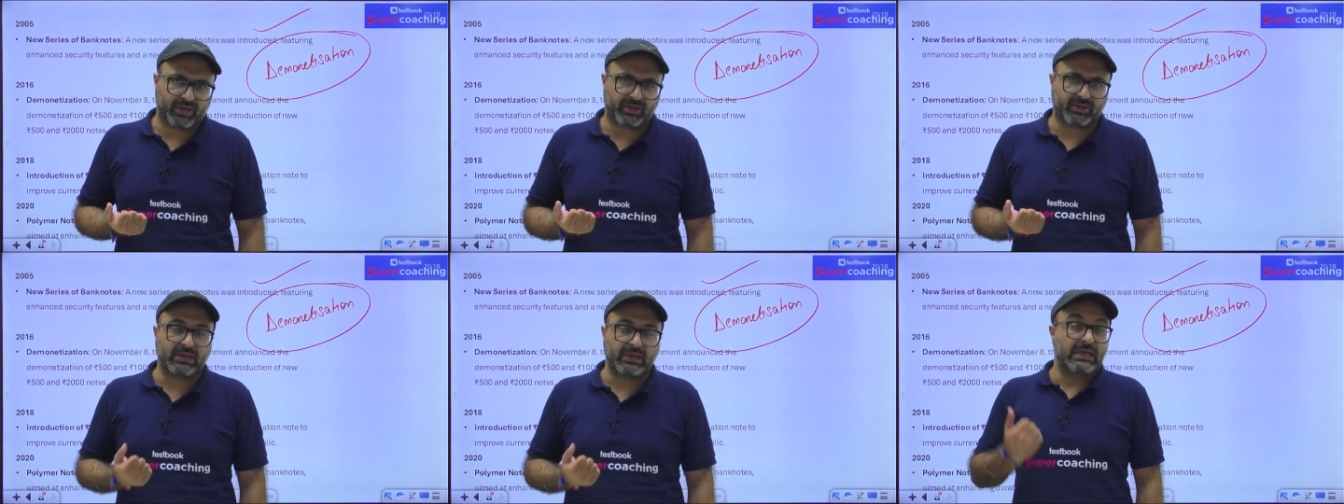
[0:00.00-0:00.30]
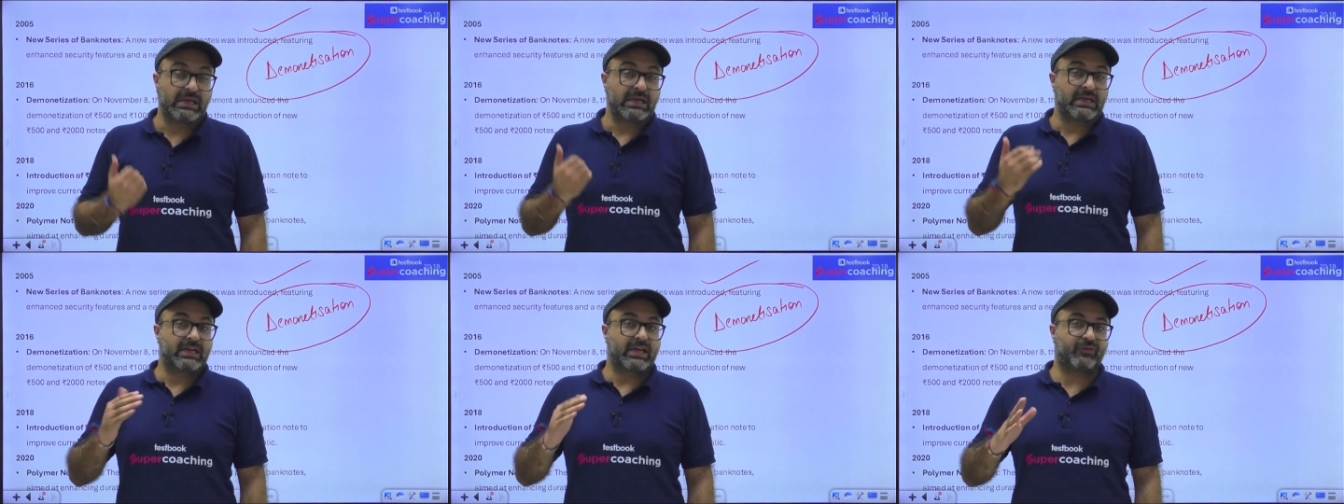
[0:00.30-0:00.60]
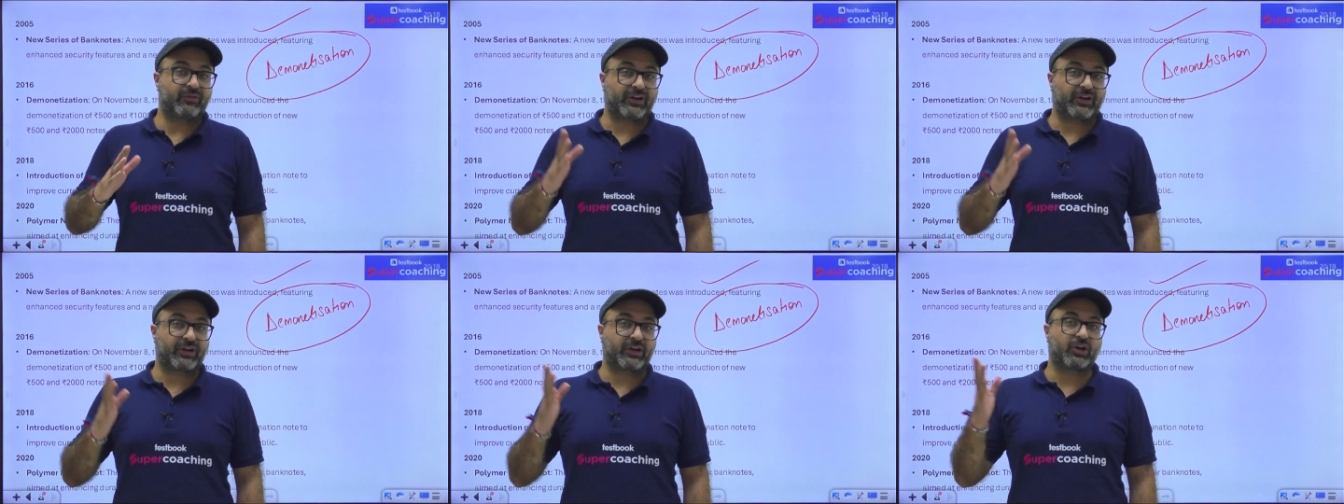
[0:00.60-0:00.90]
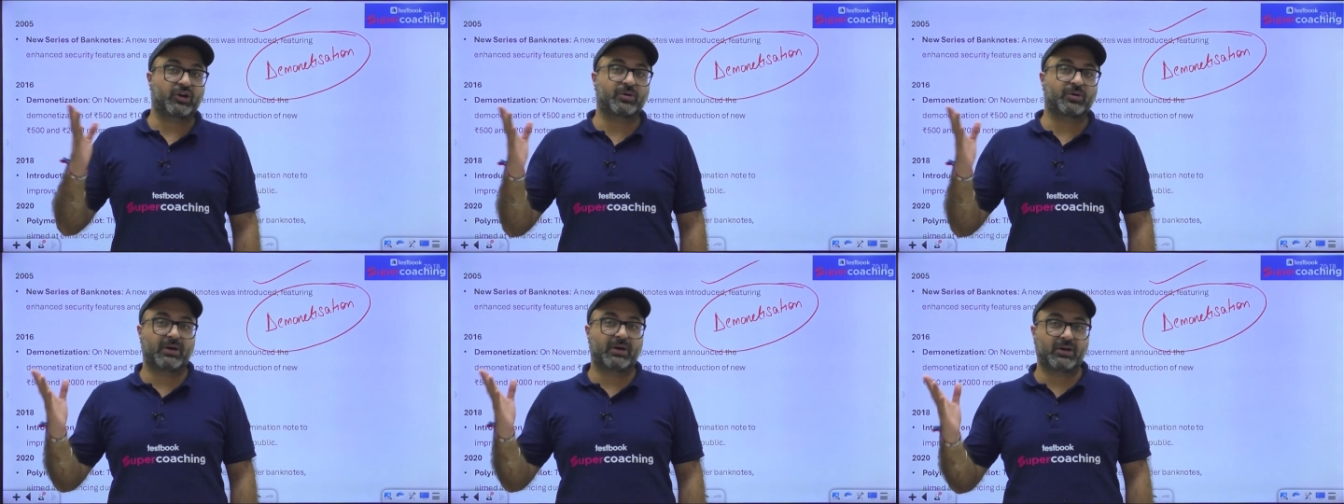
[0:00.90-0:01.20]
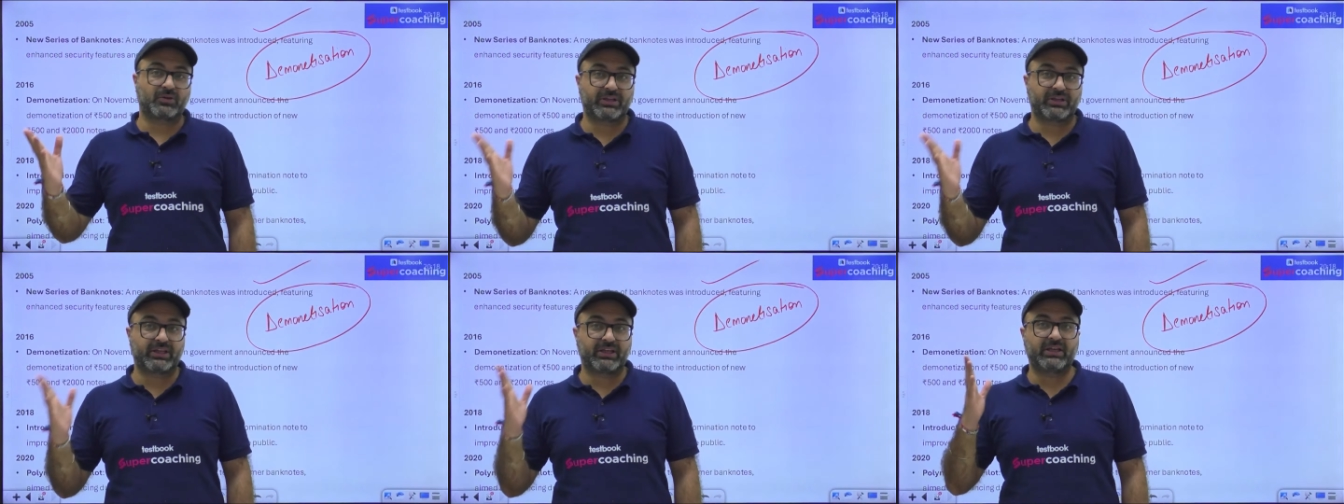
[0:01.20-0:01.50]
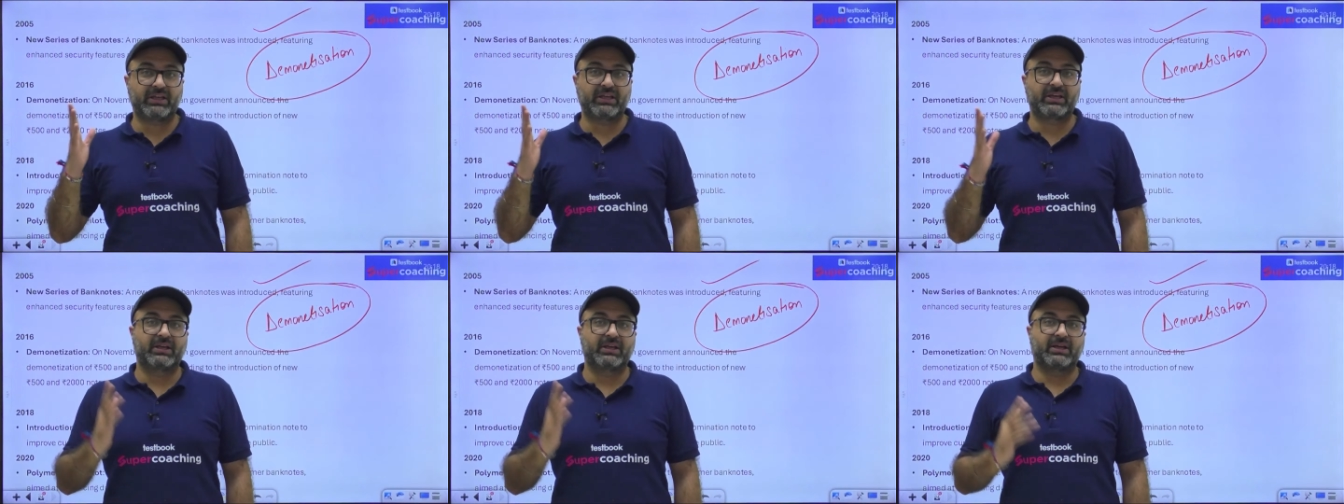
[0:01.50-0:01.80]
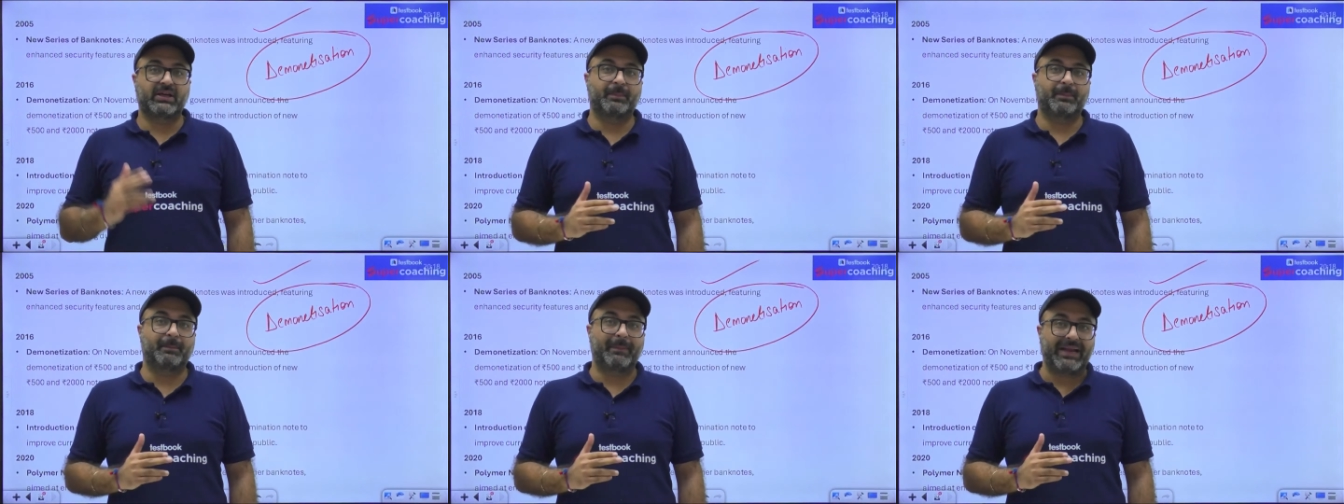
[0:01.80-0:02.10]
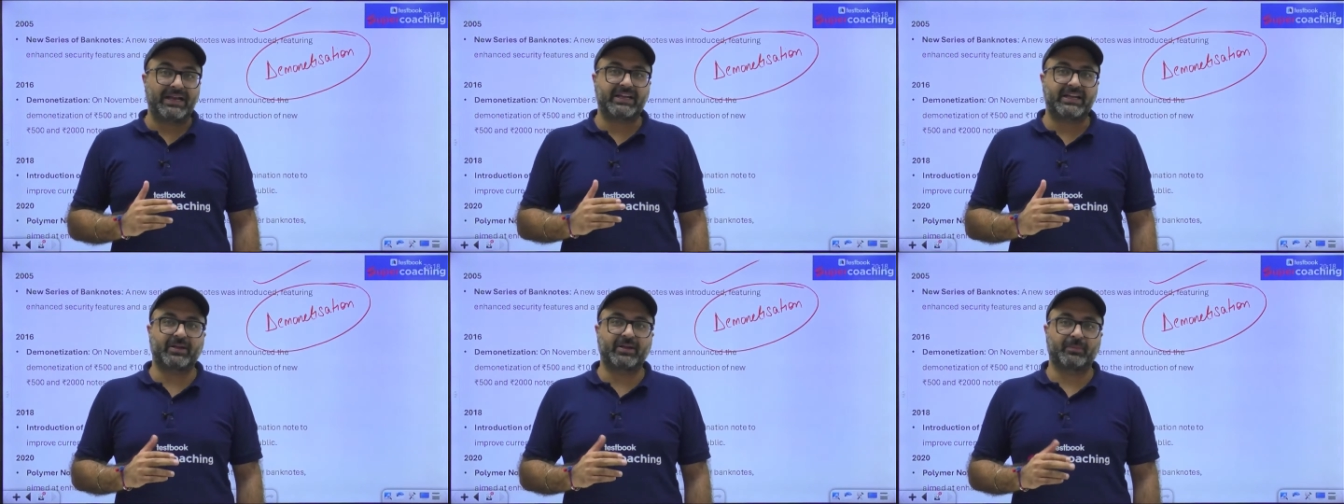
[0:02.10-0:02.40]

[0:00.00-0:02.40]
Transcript: If I talk about the minting press,